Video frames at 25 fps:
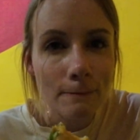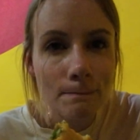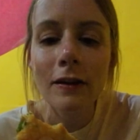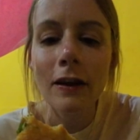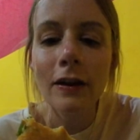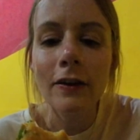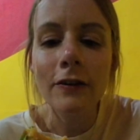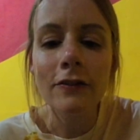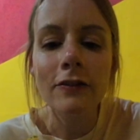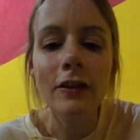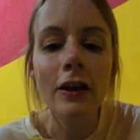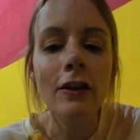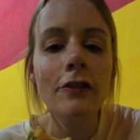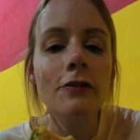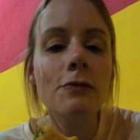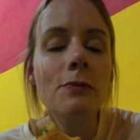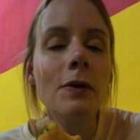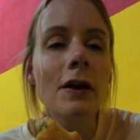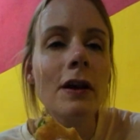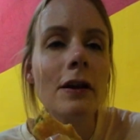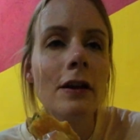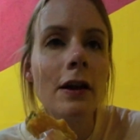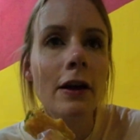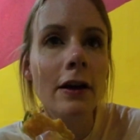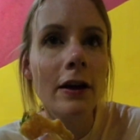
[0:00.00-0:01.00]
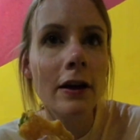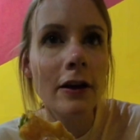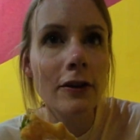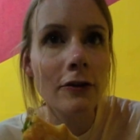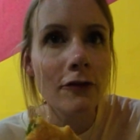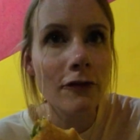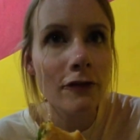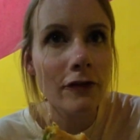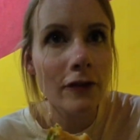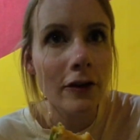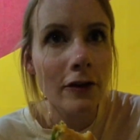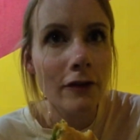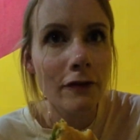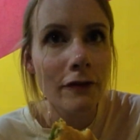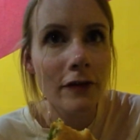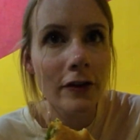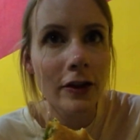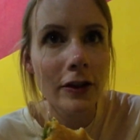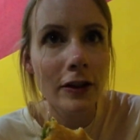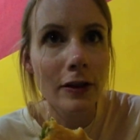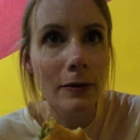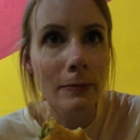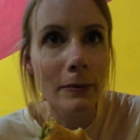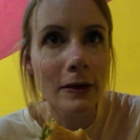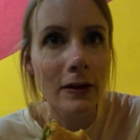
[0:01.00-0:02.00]
Like you say, it's quite like kind of fluffy
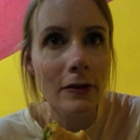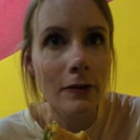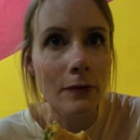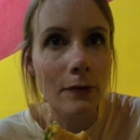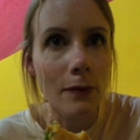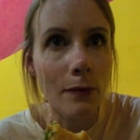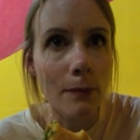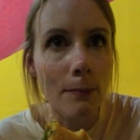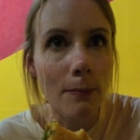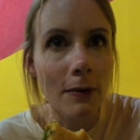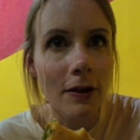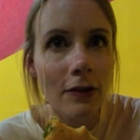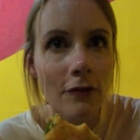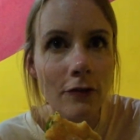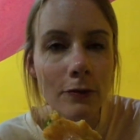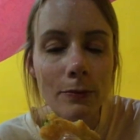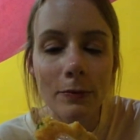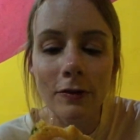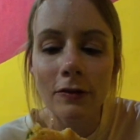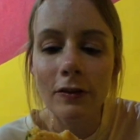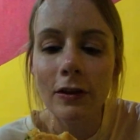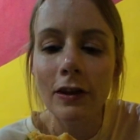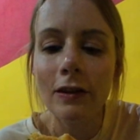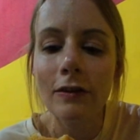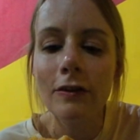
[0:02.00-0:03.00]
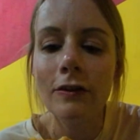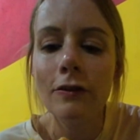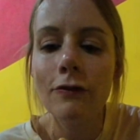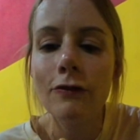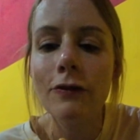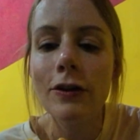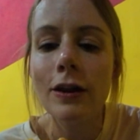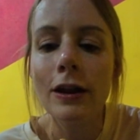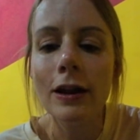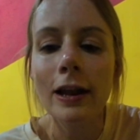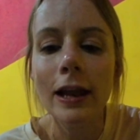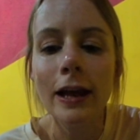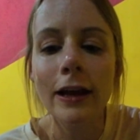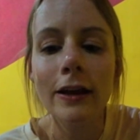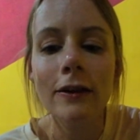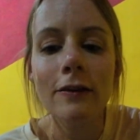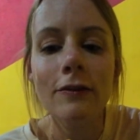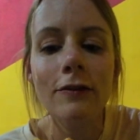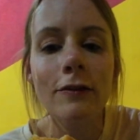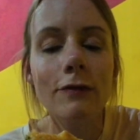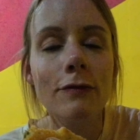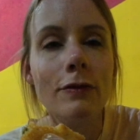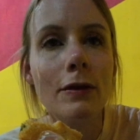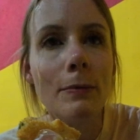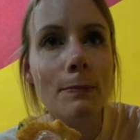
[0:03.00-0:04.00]
in the middle, but it's almost like there's different
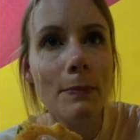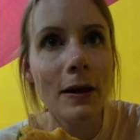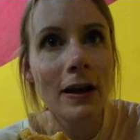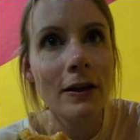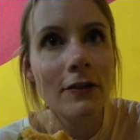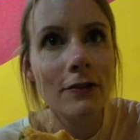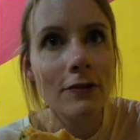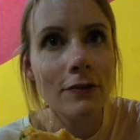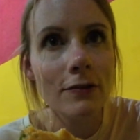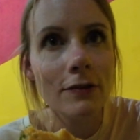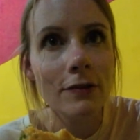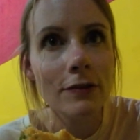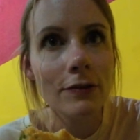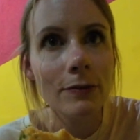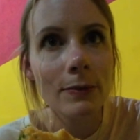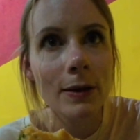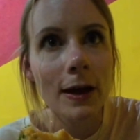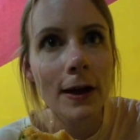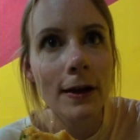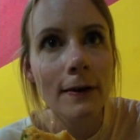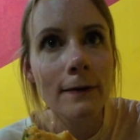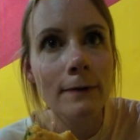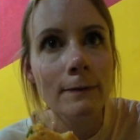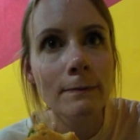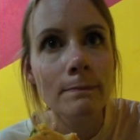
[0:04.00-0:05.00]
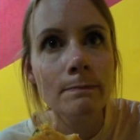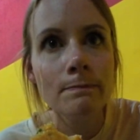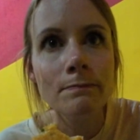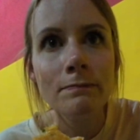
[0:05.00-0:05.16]
layers of the batter as well.